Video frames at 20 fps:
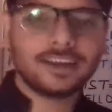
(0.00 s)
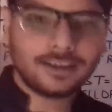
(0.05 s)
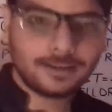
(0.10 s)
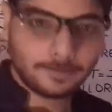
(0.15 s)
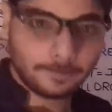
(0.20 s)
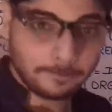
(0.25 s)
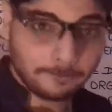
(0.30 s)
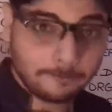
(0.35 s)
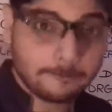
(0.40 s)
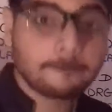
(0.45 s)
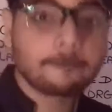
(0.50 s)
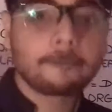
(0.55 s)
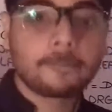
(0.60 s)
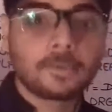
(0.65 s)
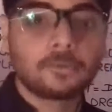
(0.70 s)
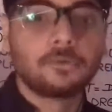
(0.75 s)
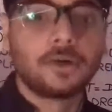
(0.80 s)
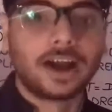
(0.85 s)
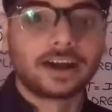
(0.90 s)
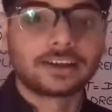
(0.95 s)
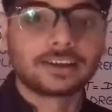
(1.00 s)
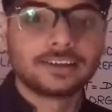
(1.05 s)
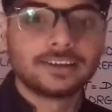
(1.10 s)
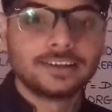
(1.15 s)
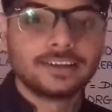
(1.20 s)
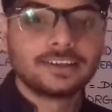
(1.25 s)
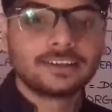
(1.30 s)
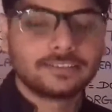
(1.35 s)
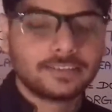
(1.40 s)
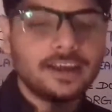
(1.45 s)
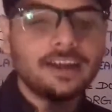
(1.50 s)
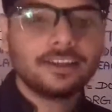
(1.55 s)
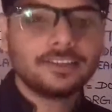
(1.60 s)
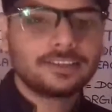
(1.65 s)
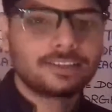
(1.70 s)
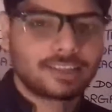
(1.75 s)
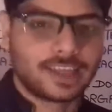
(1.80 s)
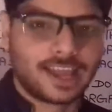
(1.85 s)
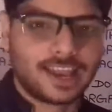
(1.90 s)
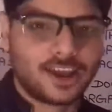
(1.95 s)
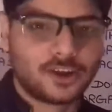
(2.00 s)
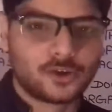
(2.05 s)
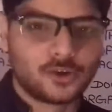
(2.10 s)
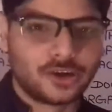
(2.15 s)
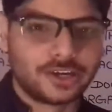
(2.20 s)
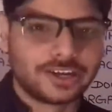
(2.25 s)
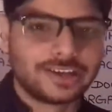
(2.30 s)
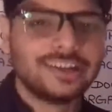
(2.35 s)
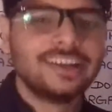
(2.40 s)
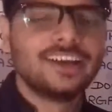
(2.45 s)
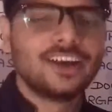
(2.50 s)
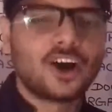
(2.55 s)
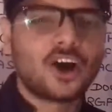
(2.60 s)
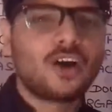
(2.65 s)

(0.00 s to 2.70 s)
the what? The thylakoid.